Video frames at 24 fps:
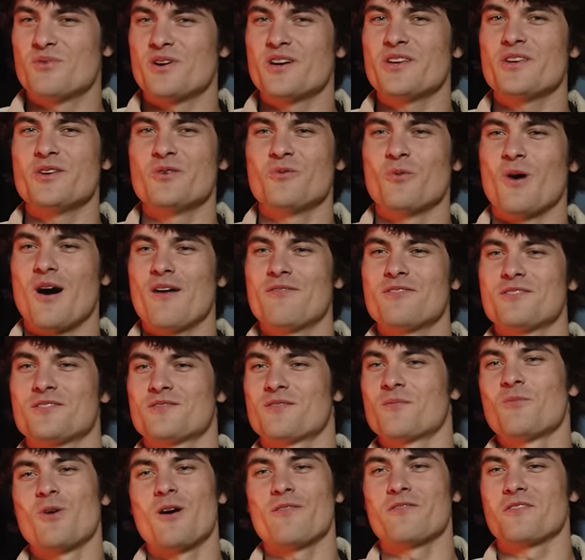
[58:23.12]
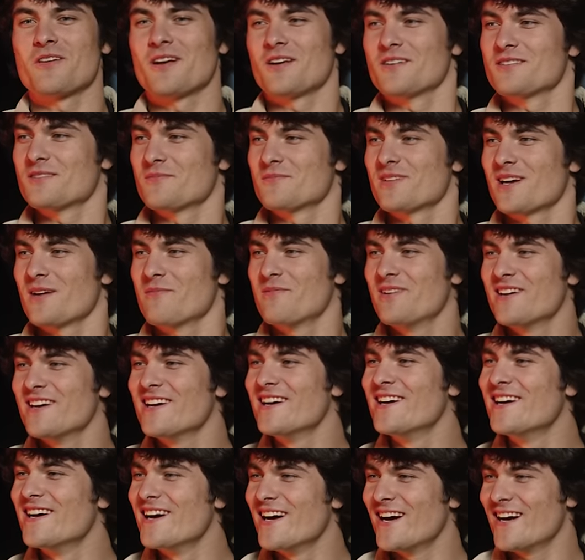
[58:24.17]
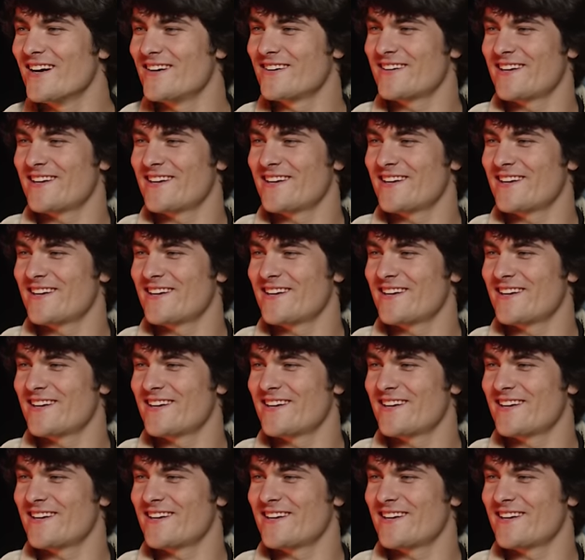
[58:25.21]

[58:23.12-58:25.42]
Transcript: bring you waffles from Waffle House. Okay, sometime. we can do that.